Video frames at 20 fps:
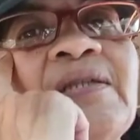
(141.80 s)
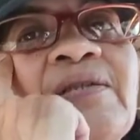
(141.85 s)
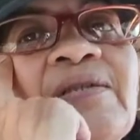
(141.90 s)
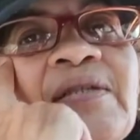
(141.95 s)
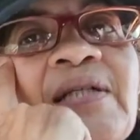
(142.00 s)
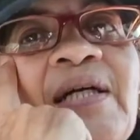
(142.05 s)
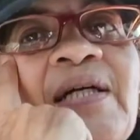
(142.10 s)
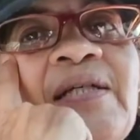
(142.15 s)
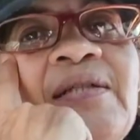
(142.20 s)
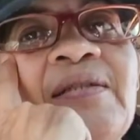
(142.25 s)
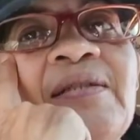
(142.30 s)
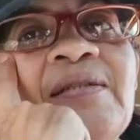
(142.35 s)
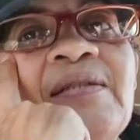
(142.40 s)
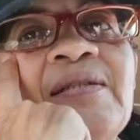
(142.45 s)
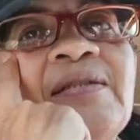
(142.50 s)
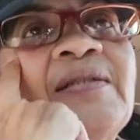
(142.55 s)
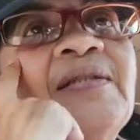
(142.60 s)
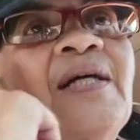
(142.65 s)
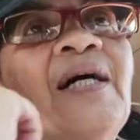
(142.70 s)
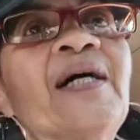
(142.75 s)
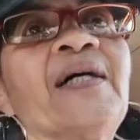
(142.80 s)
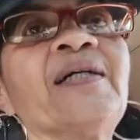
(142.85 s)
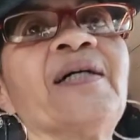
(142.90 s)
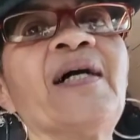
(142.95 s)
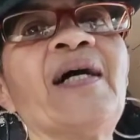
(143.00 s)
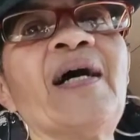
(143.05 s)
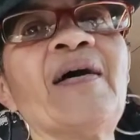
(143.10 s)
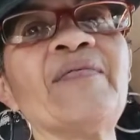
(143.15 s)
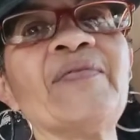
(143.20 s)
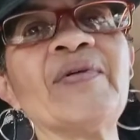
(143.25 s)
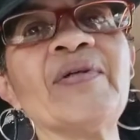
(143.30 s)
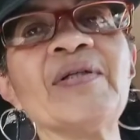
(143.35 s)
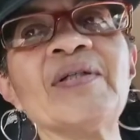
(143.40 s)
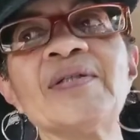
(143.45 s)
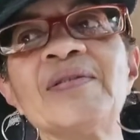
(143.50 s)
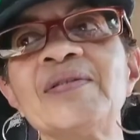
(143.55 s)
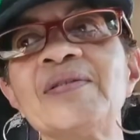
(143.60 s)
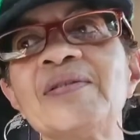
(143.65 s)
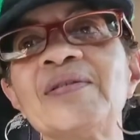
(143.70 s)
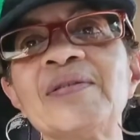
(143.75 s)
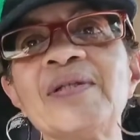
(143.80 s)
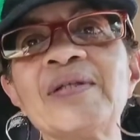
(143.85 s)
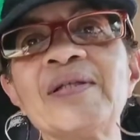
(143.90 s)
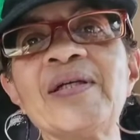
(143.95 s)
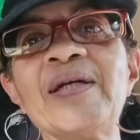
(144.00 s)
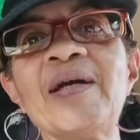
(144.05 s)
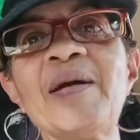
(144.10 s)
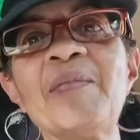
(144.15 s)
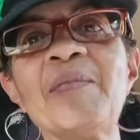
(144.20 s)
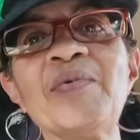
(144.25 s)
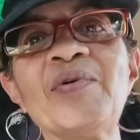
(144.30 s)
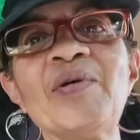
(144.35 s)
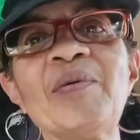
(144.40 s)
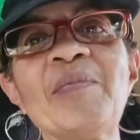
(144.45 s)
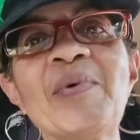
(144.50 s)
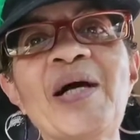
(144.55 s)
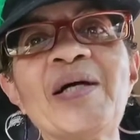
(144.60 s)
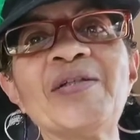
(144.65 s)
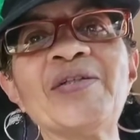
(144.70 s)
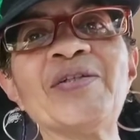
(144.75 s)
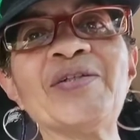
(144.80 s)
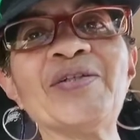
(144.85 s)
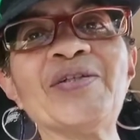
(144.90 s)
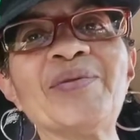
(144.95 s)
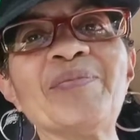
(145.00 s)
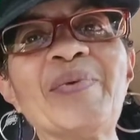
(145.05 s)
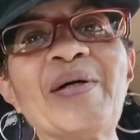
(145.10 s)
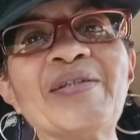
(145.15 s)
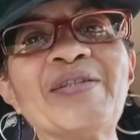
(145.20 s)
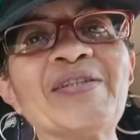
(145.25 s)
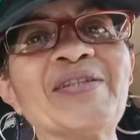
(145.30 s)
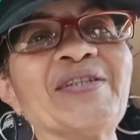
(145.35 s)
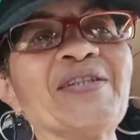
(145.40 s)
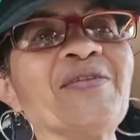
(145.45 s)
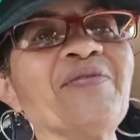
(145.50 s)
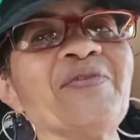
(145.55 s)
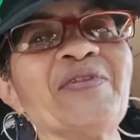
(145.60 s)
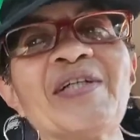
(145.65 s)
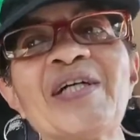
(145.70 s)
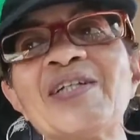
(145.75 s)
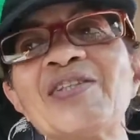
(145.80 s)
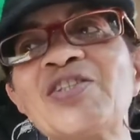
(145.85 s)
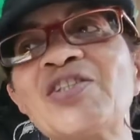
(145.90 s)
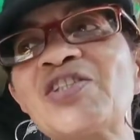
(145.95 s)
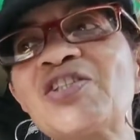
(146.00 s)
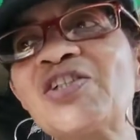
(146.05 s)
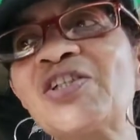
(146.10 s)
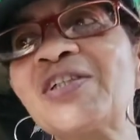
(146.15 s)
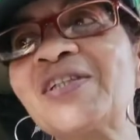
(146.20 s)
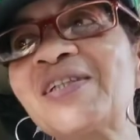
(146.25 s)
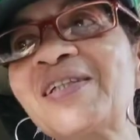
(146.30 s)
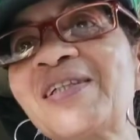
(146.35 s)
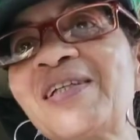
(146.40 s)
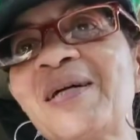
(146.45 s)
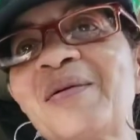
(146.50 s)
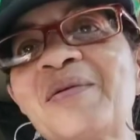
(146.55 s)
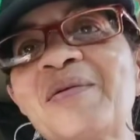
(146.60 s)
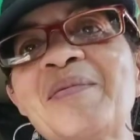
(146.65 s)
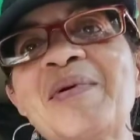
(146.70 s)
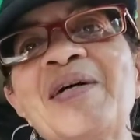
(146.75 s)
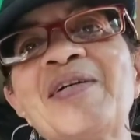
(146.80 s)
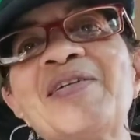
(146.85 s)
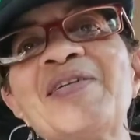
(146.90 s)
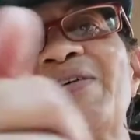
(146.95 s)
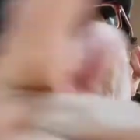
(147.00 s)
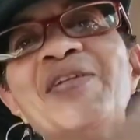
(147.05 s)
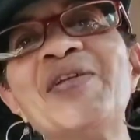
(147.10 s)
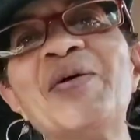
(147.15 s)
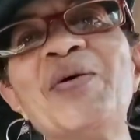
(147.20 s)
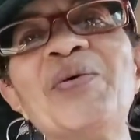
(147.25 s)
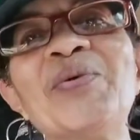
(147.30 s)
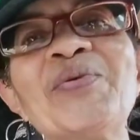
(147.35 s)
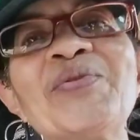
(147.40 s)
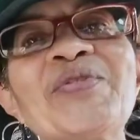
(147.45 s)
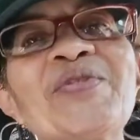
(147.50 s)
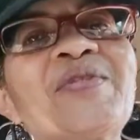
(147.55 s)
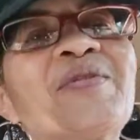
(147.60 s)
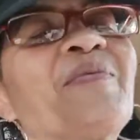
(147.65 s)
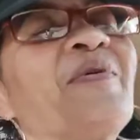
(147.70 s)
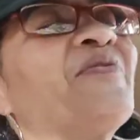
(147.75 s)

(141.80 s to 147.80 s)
okay, that I have the camera monitor by the TV. I could just look at the camera monitor and no one was in my